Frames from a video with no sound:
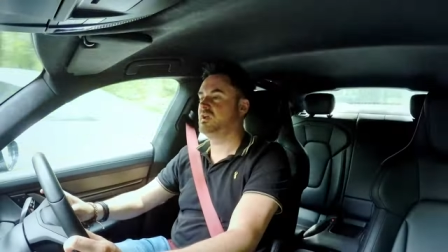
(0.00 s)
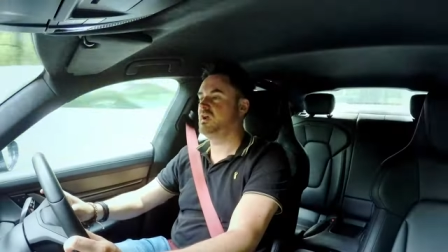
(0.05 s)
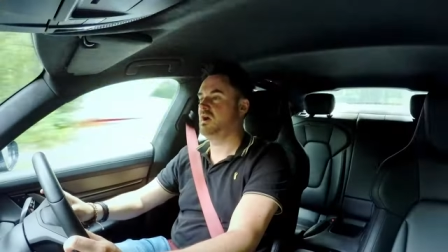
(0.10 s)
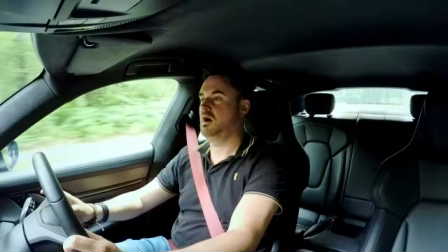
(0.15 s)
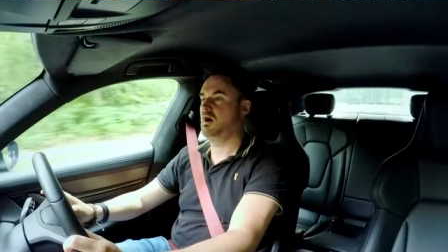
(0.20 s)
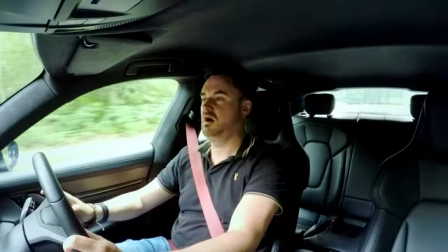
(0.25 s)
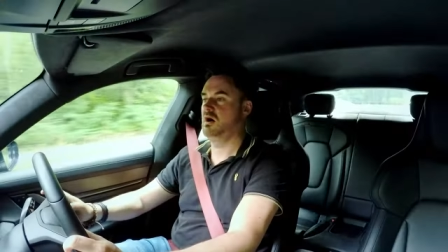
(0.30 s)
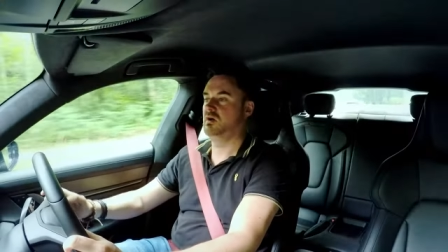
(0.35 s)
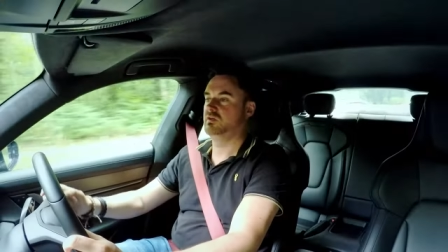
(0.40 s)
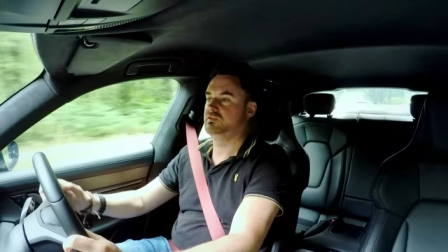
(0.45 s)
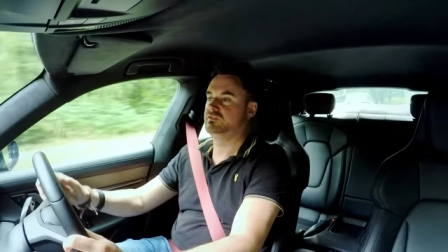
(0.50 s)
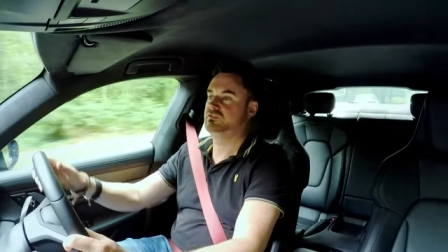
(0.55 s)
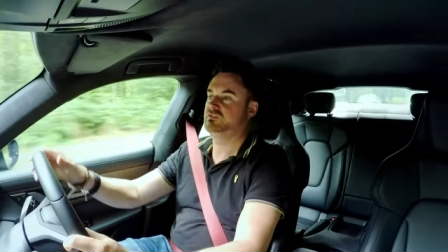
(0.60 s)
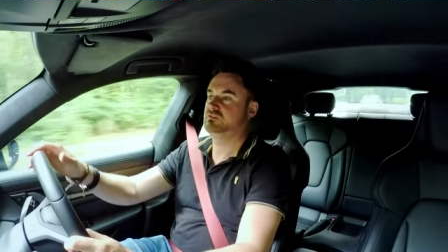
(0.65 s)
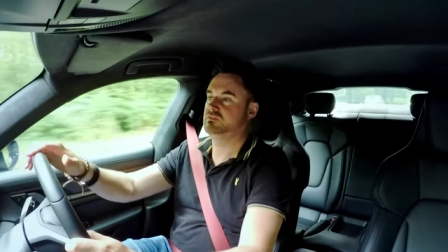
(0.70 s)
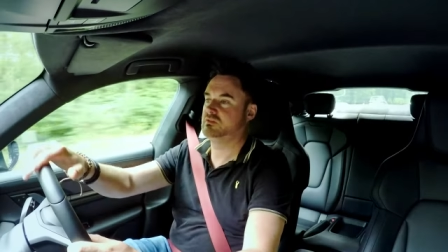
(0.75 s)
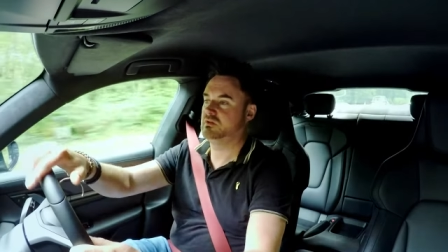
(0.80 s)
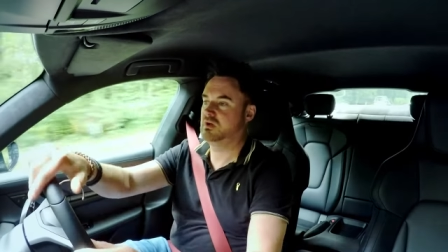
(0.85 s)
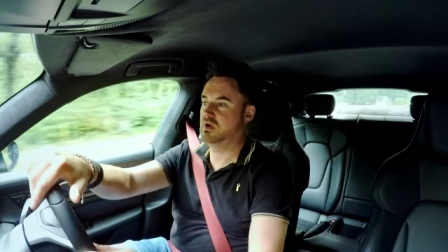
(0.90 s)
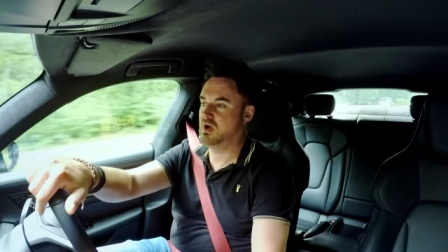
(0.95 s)
cars
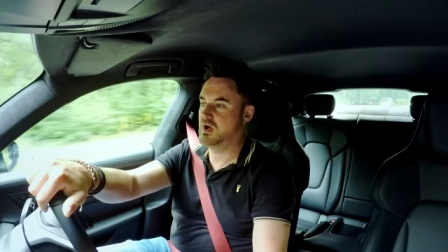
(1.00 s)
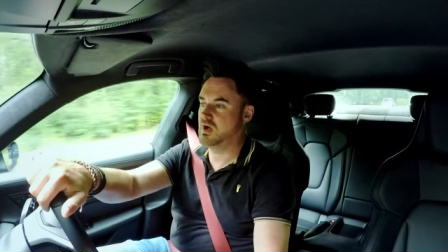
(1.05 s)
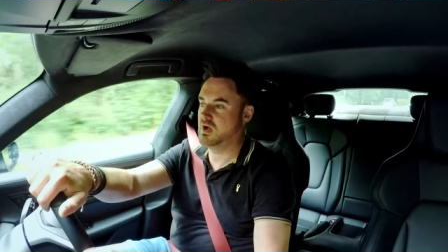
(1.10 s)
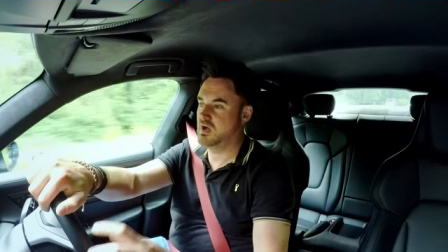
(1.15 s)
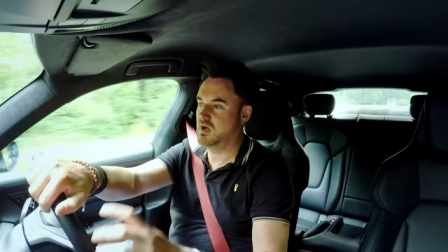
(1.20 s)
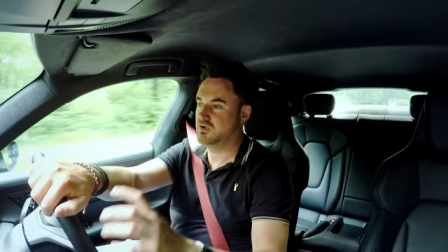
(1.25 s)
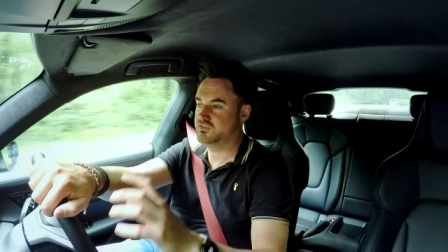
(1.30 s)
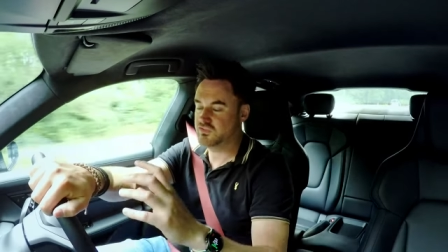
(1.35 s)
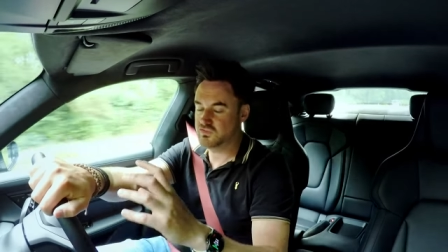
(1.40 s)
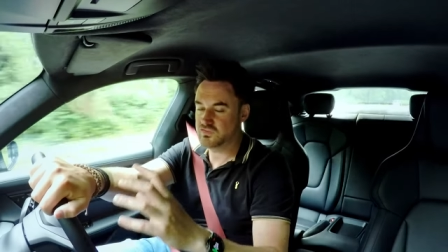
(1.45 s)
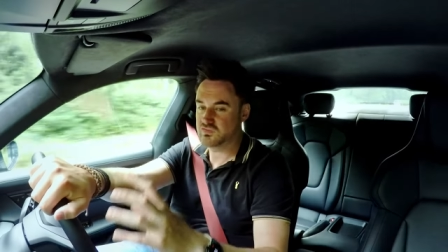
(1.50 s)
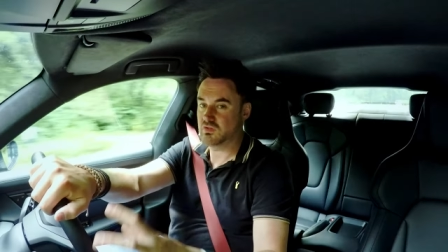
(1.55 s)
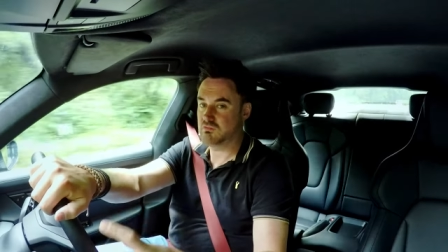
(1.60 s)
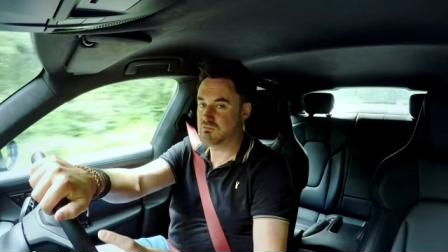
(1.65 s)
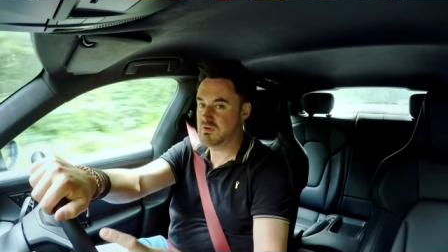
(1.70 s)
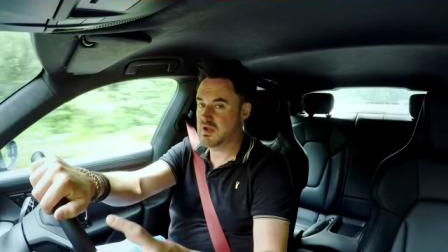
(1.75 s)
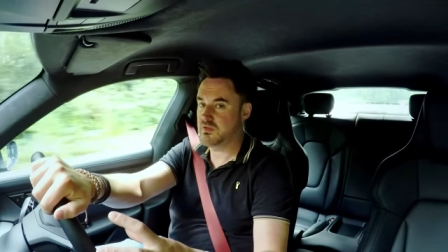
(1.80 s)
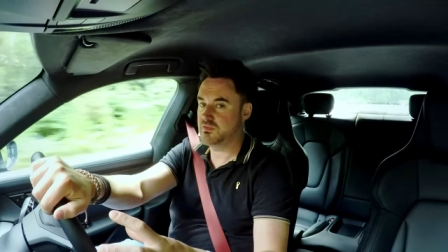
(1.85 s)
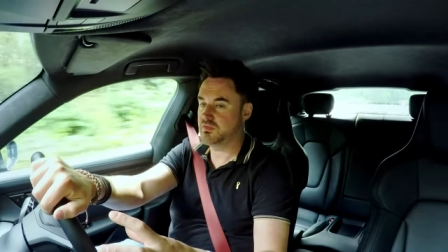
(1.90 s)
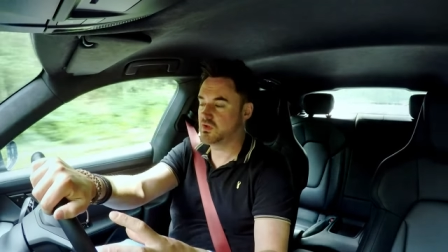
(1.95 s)
uh, just
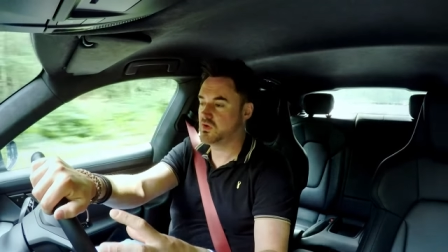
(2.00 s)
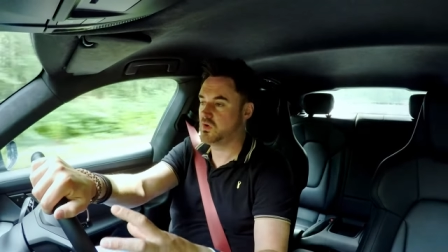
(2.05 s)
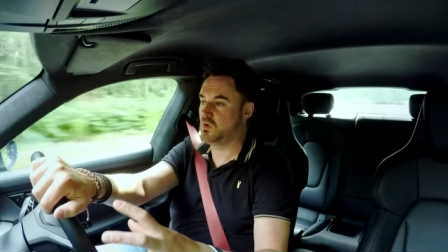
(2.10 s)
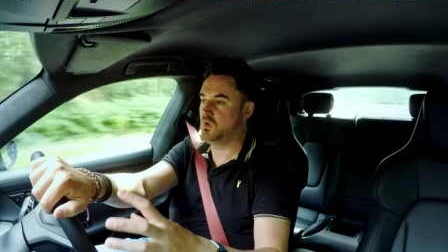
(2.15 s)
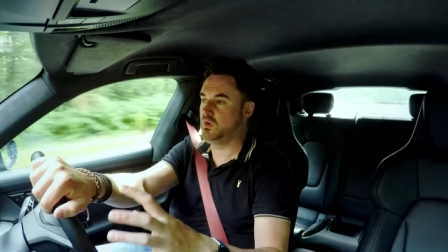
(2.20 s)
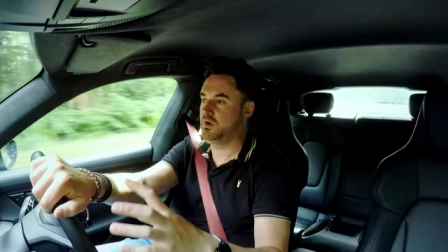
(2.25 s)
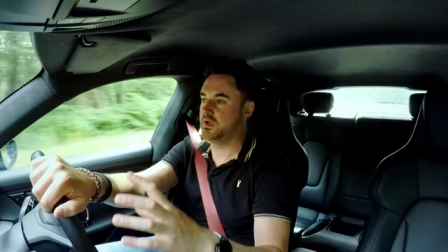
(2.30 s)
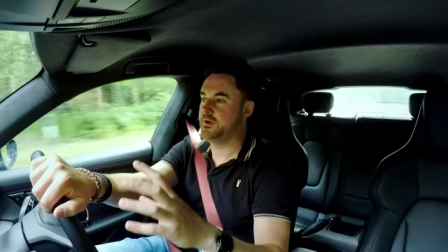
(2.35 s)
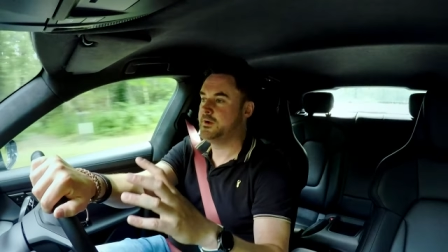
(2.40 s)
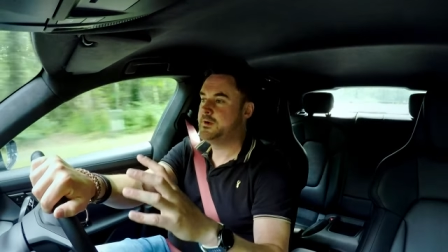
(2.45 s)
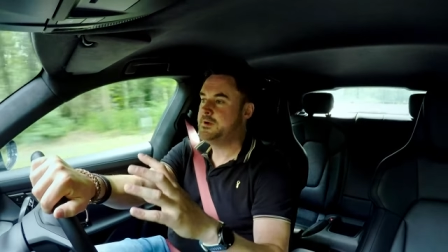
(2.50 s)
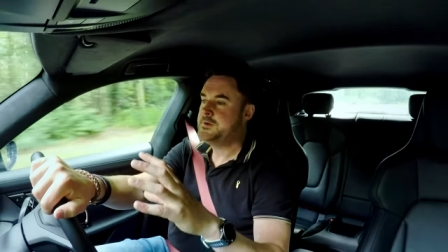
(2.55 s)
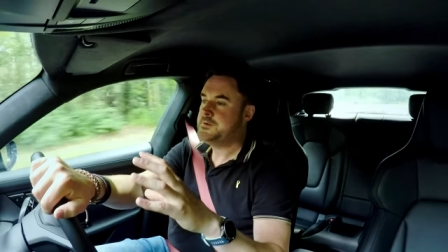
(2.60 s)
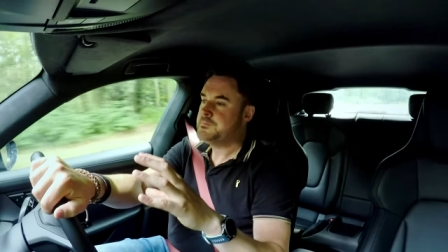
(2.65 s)
around the corner.